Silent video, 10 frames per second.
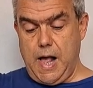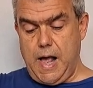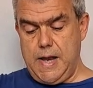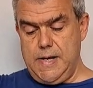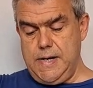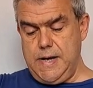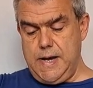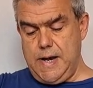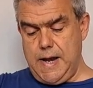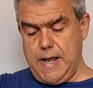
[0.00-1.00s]
And
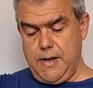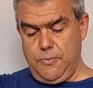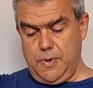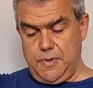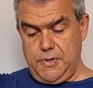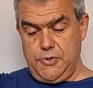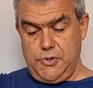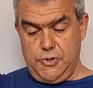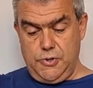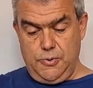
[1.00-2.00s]
now what I'm going
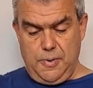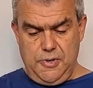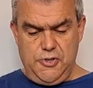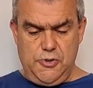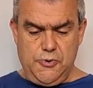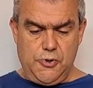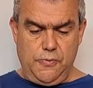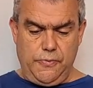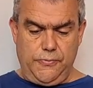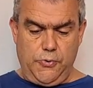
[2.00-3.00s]
to do, I'm going to do sort
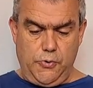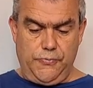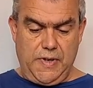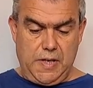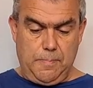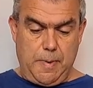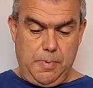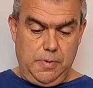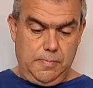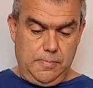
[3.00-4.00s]
of a four finger
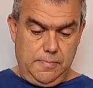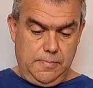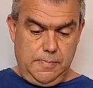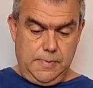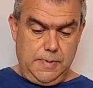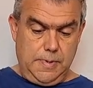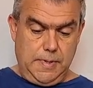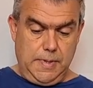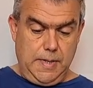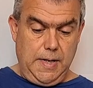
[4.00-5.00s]
bubble,
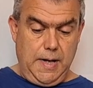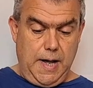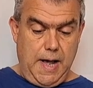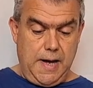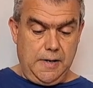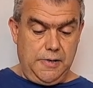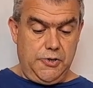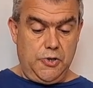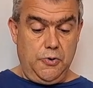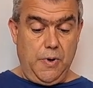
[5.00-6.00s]
and I'm going
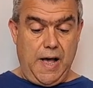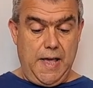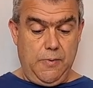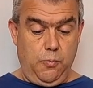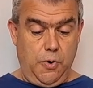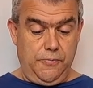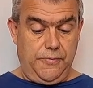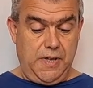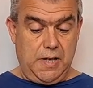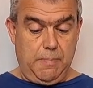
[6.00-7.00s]
to do a one
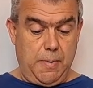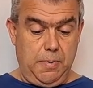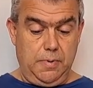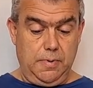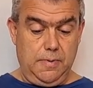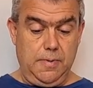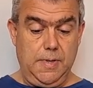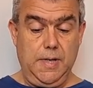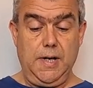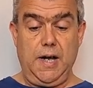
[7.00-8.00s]
finger bubble,
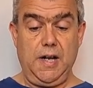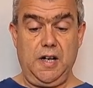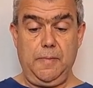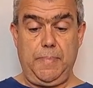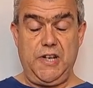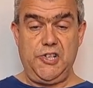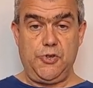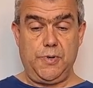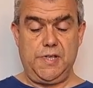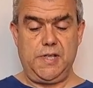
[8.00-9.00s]
and I'm going to pinch
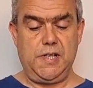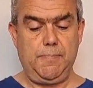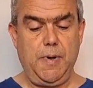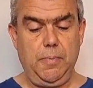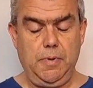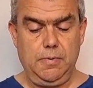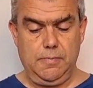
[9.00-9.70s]
twist this bubble.